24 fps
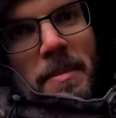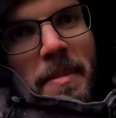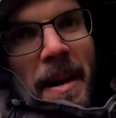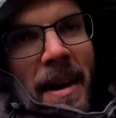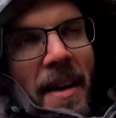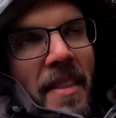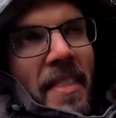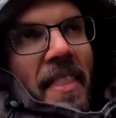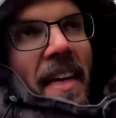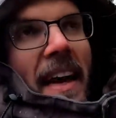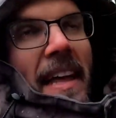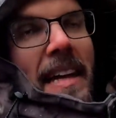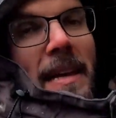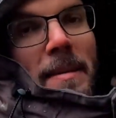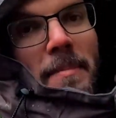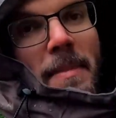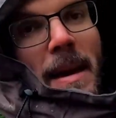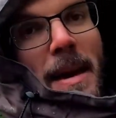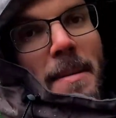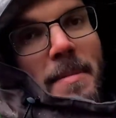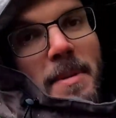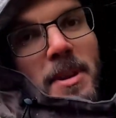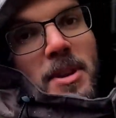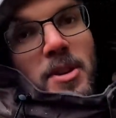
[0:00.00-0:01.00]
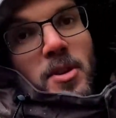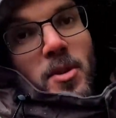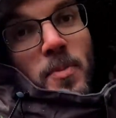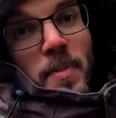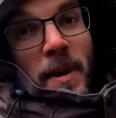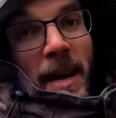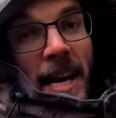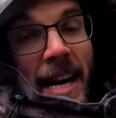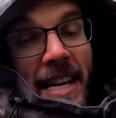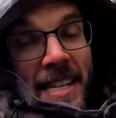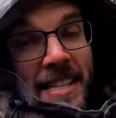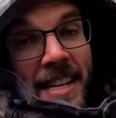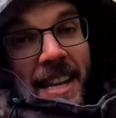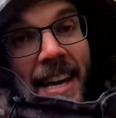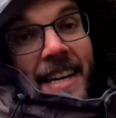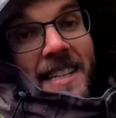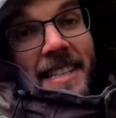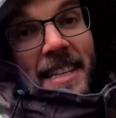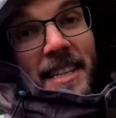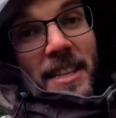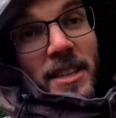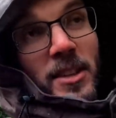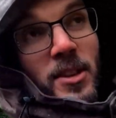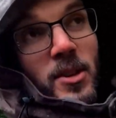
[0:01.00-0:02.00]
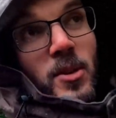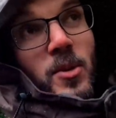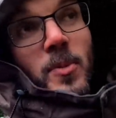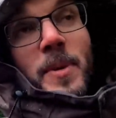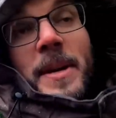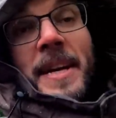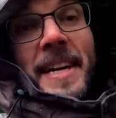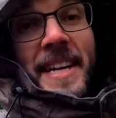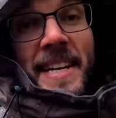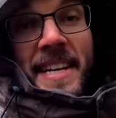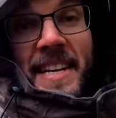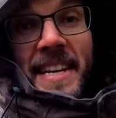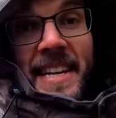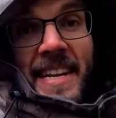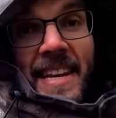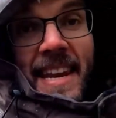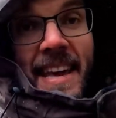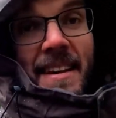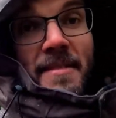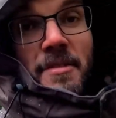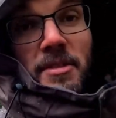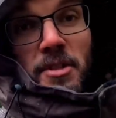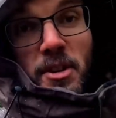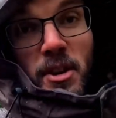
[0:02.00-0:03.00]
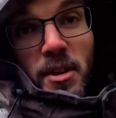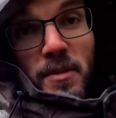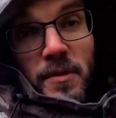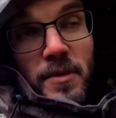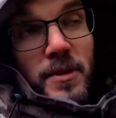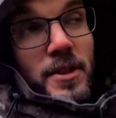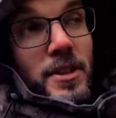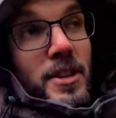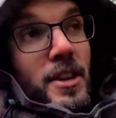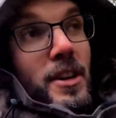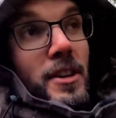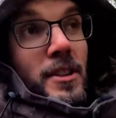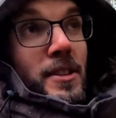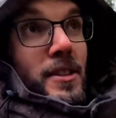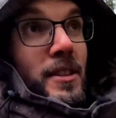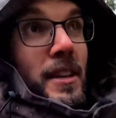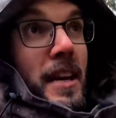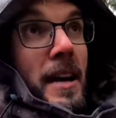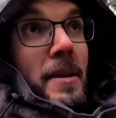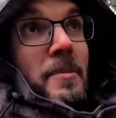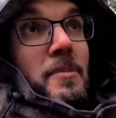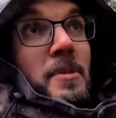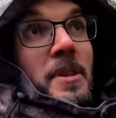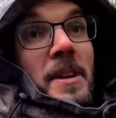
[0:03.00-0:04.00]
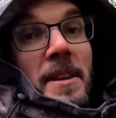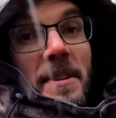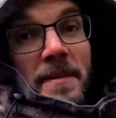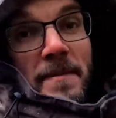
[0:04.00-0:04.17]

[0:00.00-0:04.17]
about that, it may be you gaslighting you. We can never know for certain, can we?